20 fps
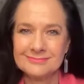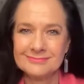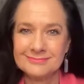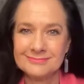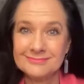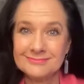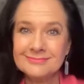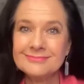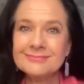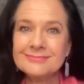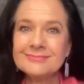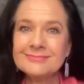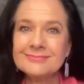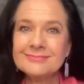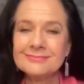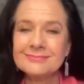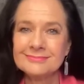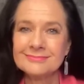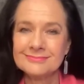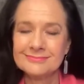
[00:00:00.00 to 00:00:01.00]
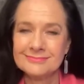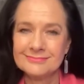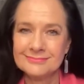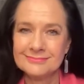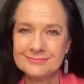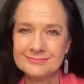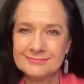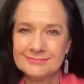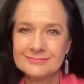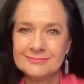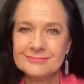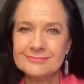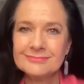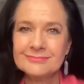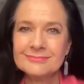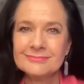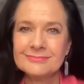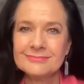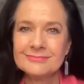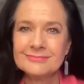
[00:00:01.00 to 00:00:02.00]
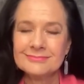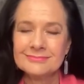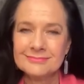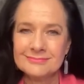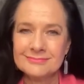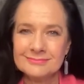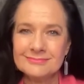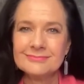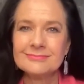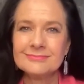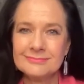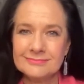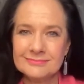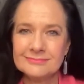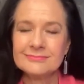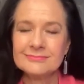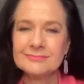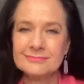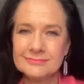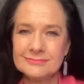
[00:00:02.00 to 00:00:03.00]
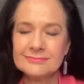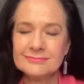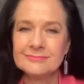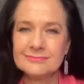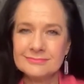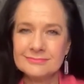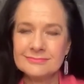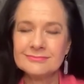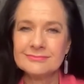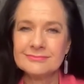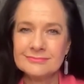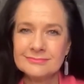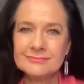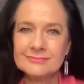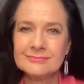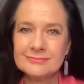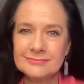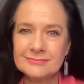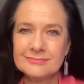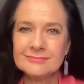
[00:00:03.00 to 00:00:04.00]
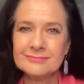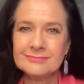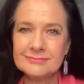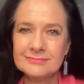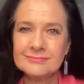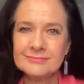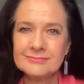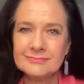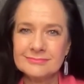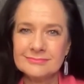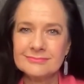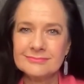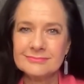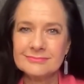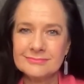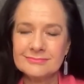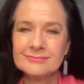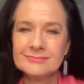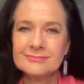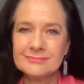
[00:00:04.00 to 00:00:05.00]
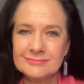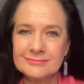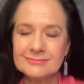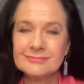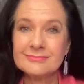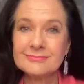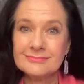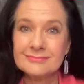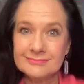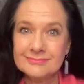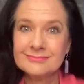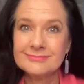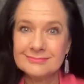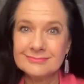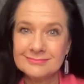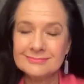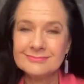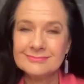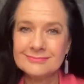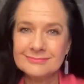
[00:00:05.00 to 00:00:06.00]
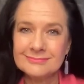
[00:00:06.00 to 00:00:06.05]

(not speaking)